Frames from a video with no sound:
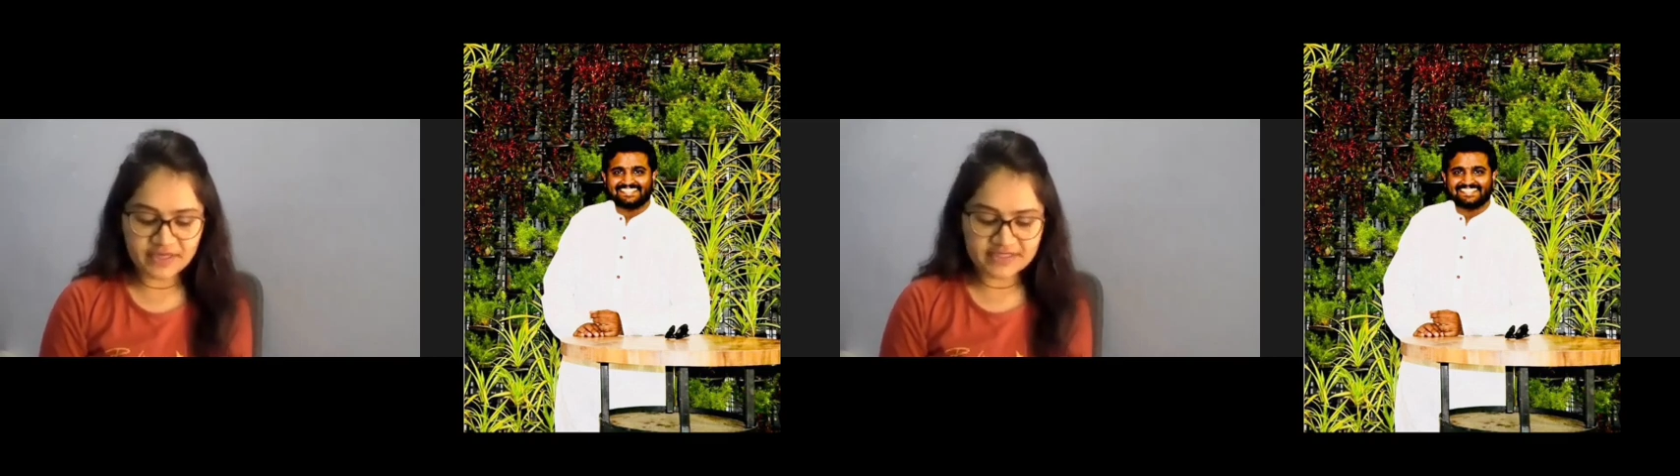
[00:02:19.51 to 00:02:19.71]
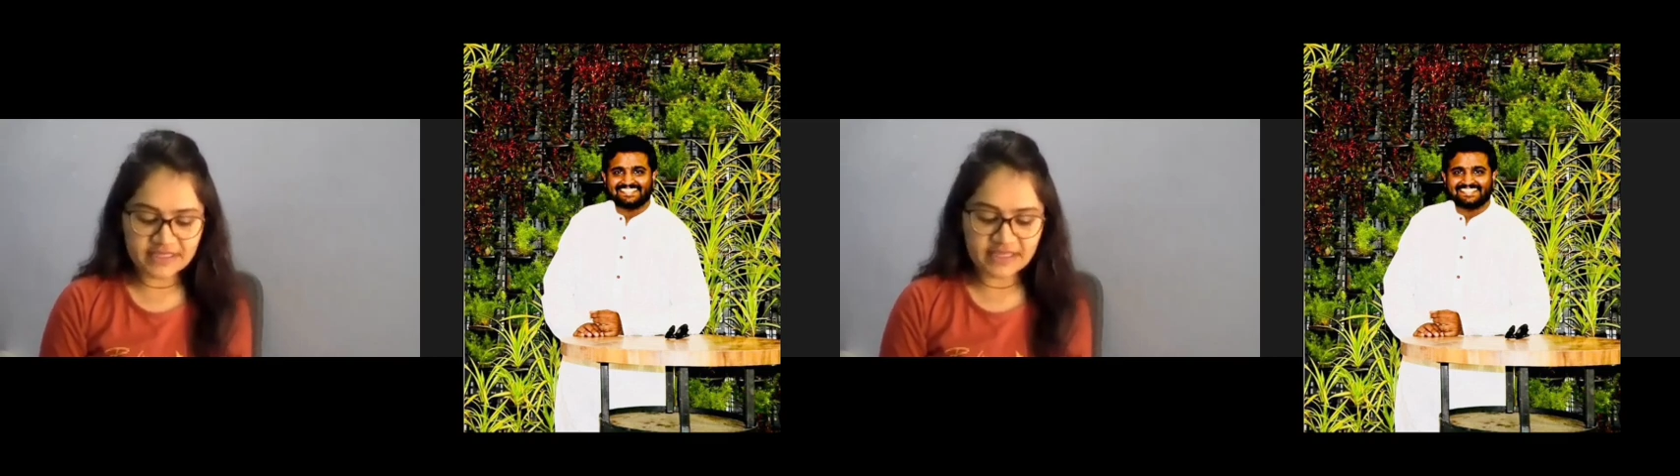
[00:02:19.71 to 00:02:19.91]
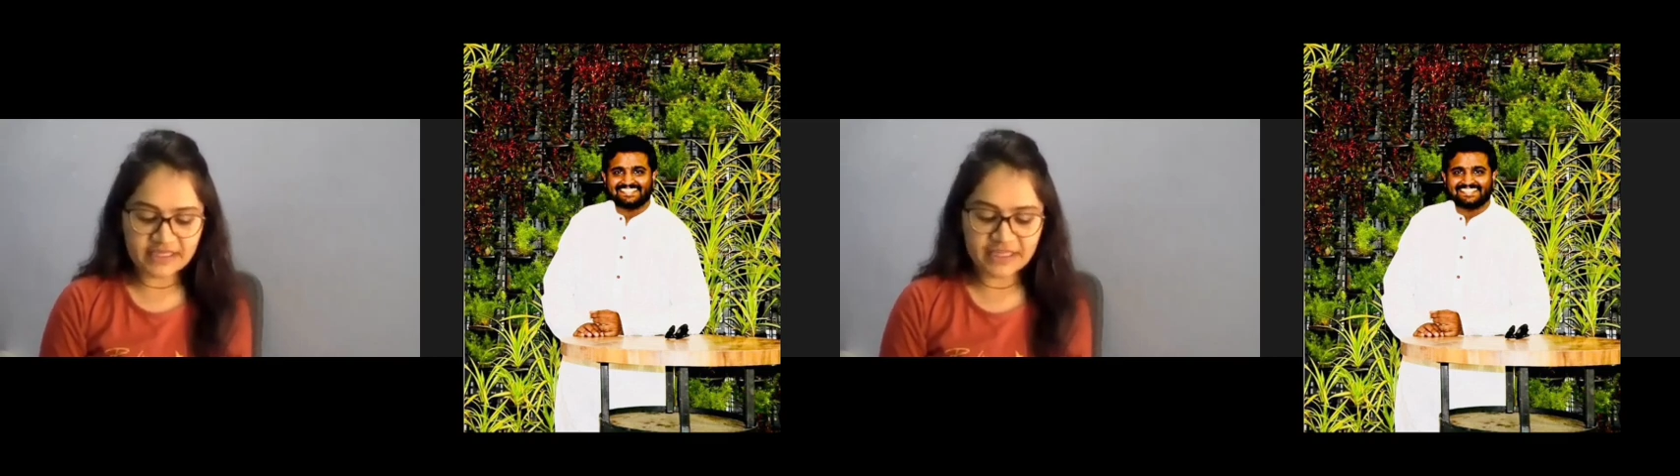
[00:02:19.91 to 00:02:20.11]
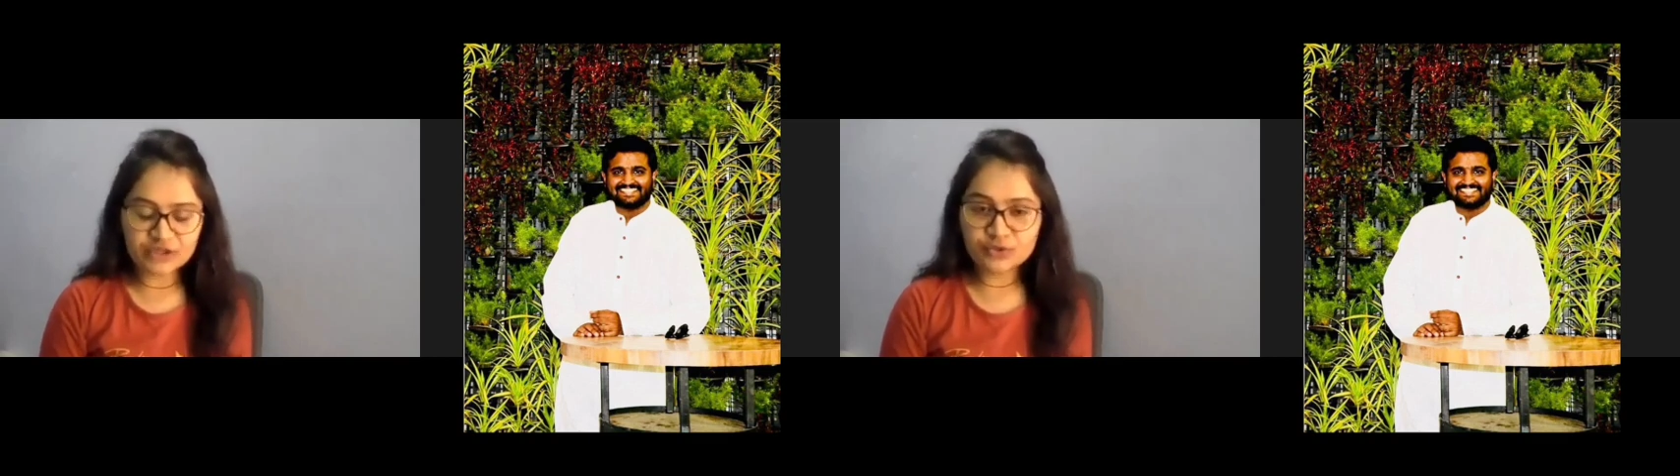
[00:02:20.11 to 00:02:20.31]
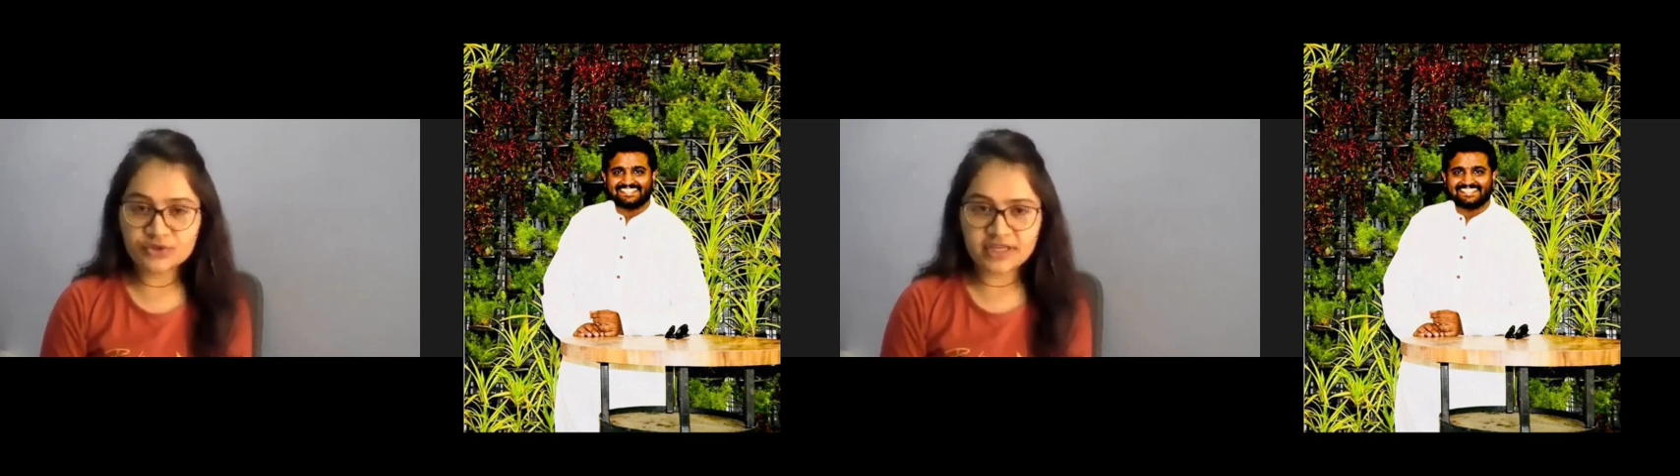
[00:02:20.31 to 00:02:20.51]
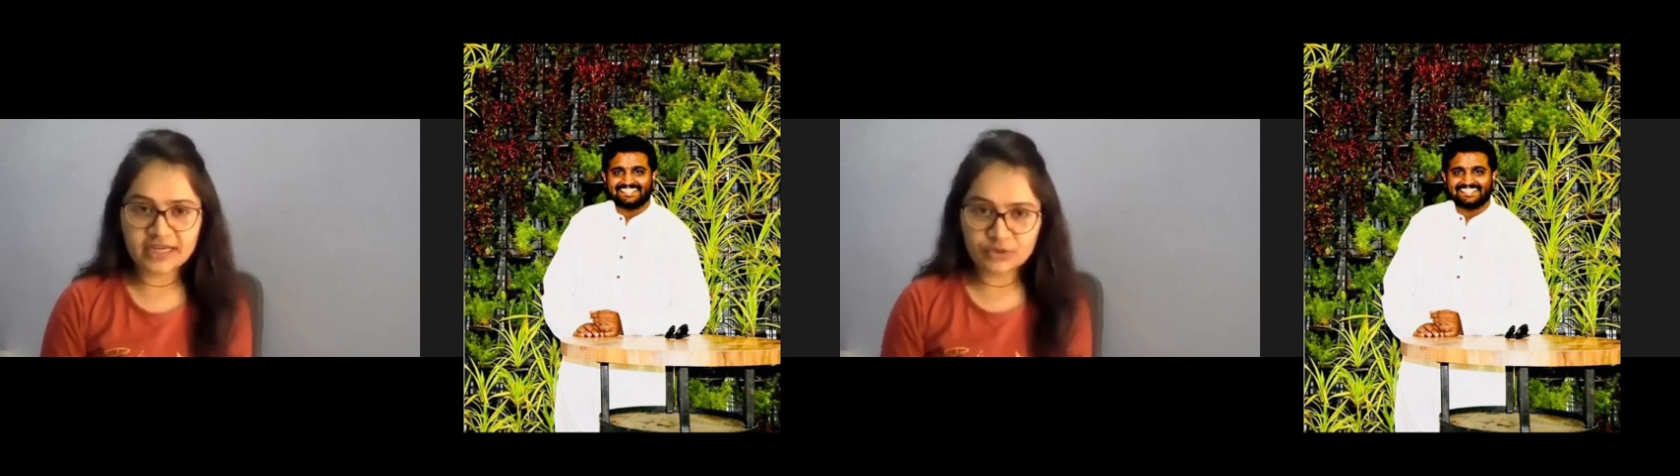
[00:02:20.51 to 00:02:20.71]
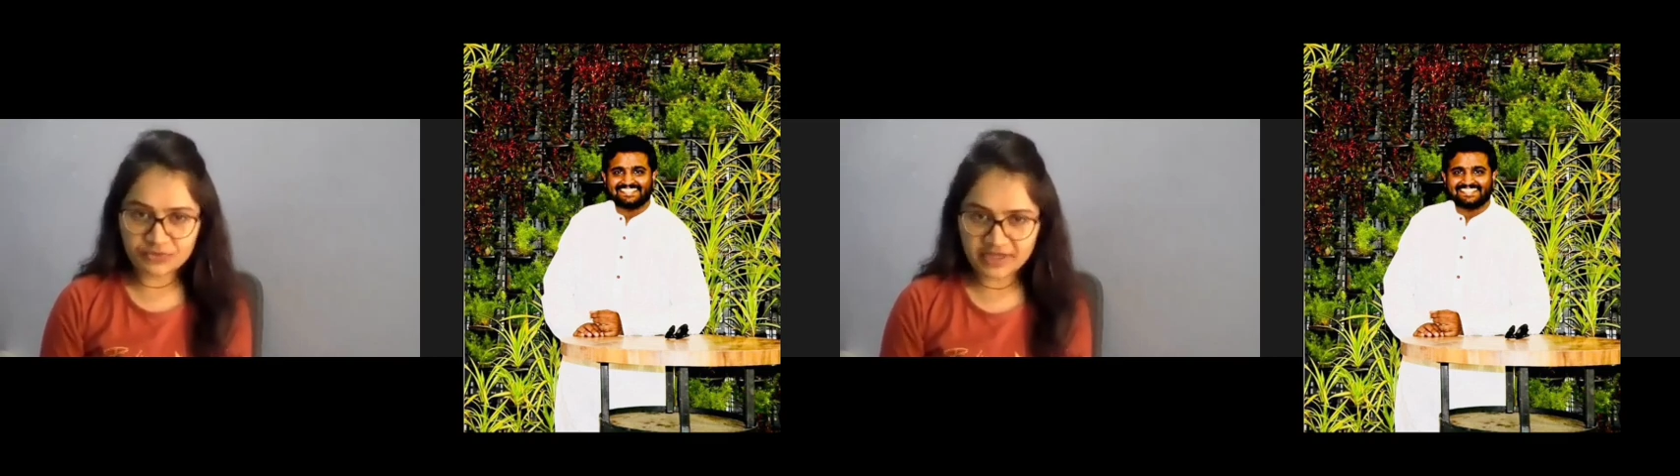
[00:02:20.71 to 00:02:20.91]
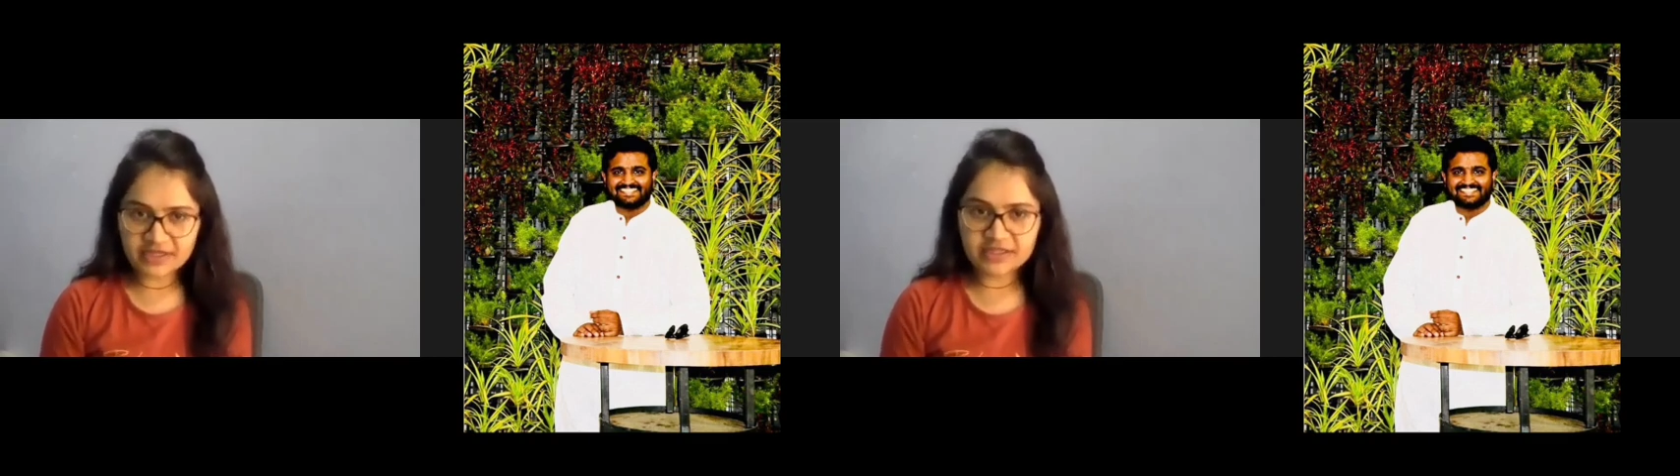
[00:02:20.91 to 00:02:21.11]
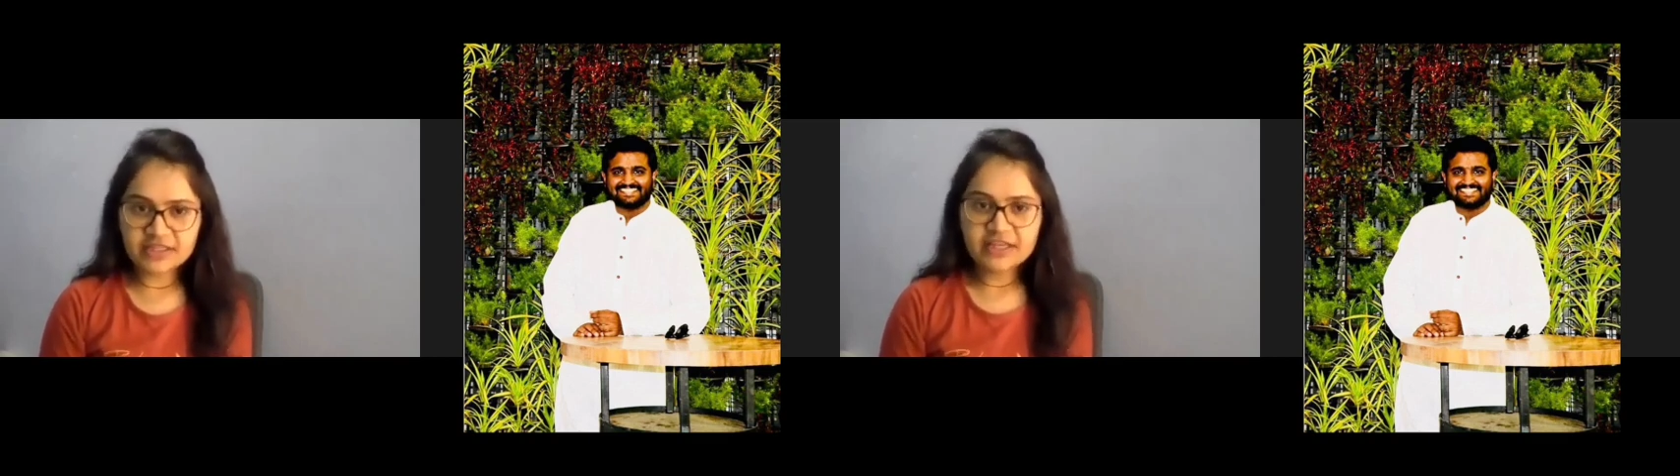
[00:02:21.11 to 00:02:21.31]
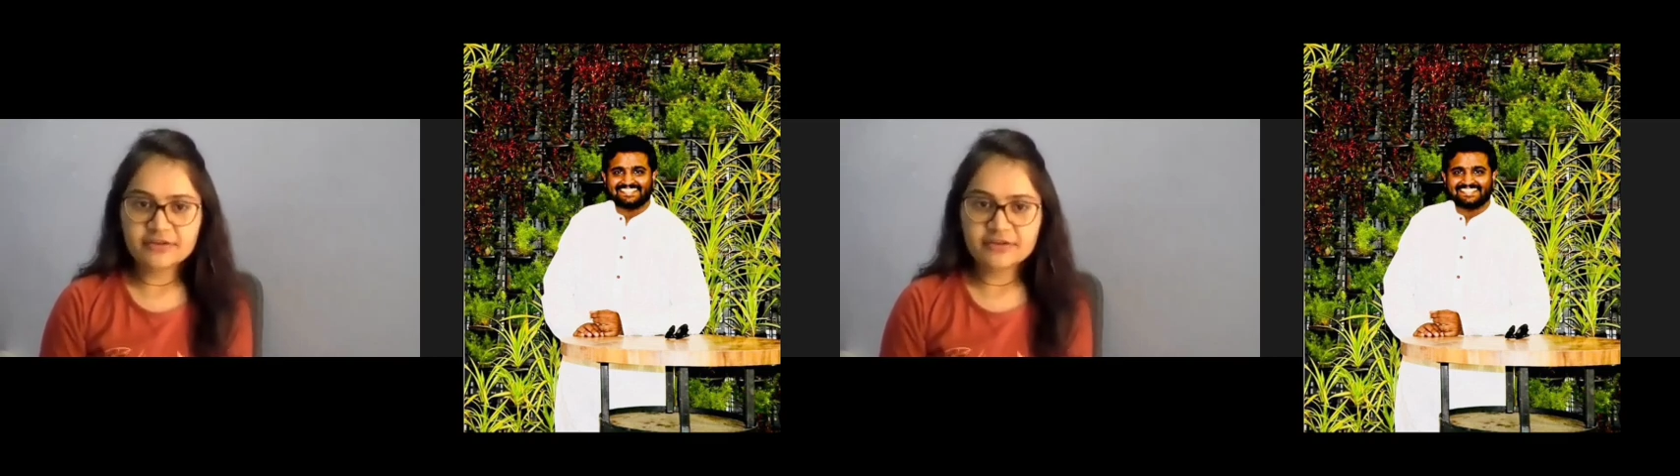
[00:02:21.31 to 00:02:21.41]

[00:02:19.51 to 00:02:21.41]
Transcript: basically to create quick,